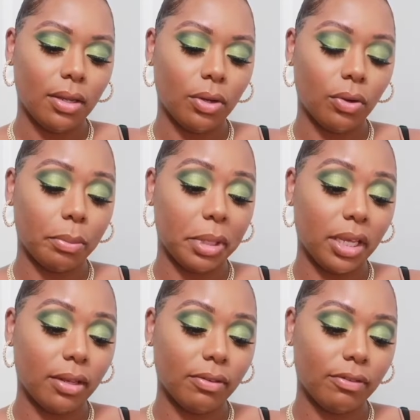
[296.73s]
Or
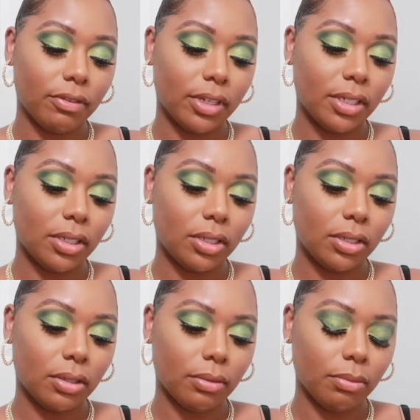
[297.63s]
being
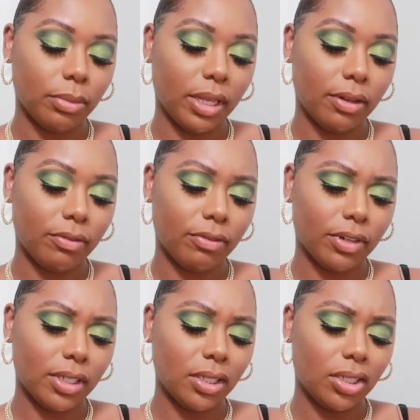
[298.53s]
French? Being
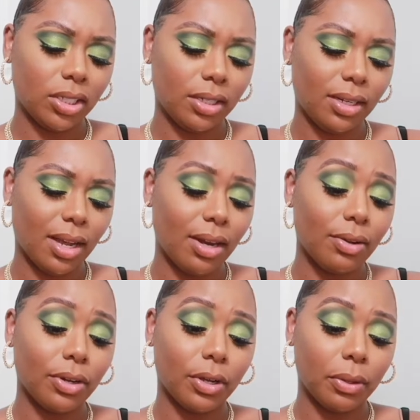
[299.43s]
Frenchy? I
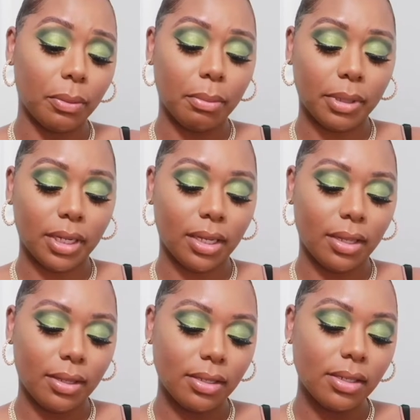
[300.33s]
don't know.
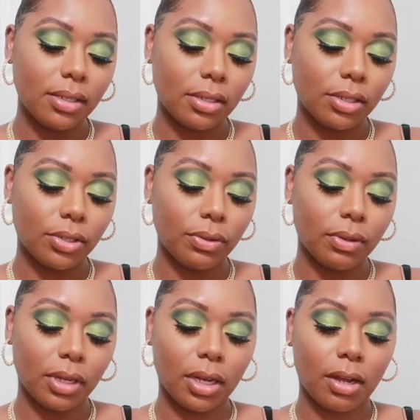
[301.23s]
But this is a
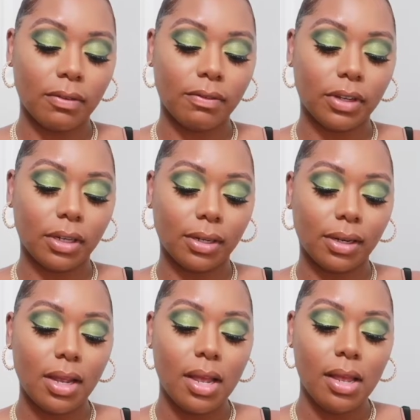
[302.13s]
soothing comfort
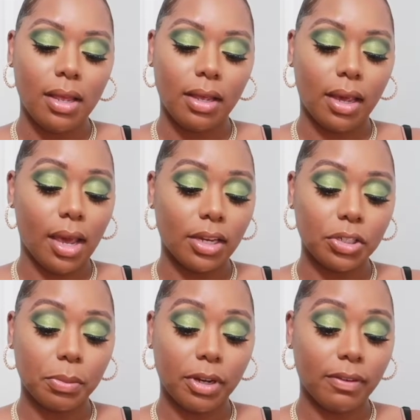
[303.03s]

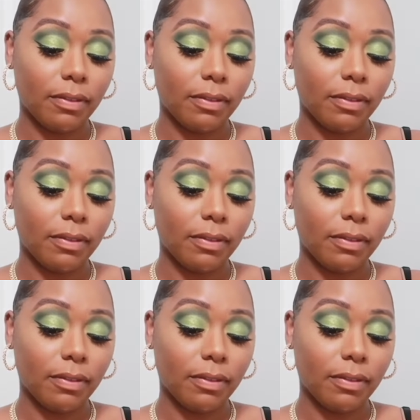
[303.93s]
cashmere